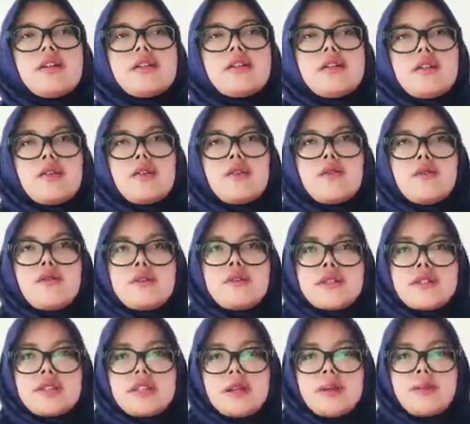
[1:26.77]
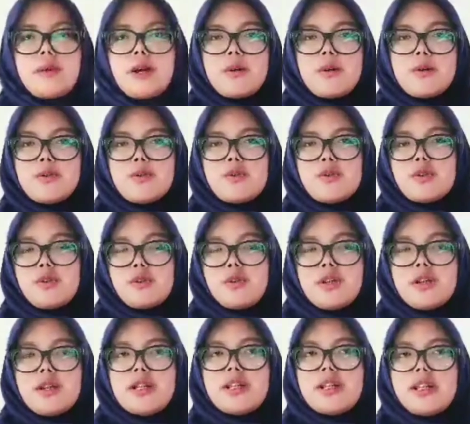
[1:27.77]
So first step, how to
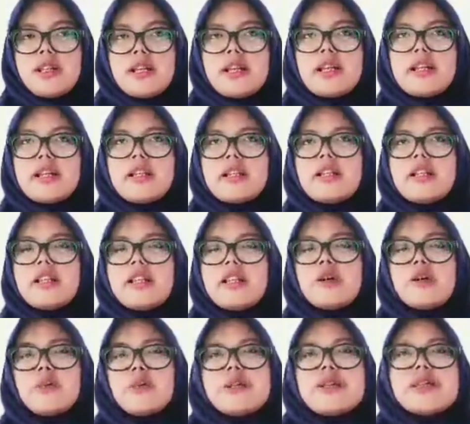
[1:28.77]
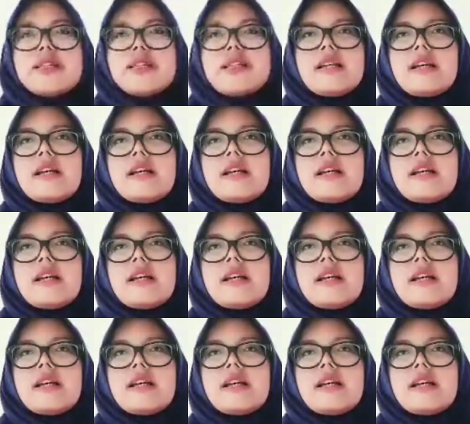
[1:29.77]
shorten, like the linguist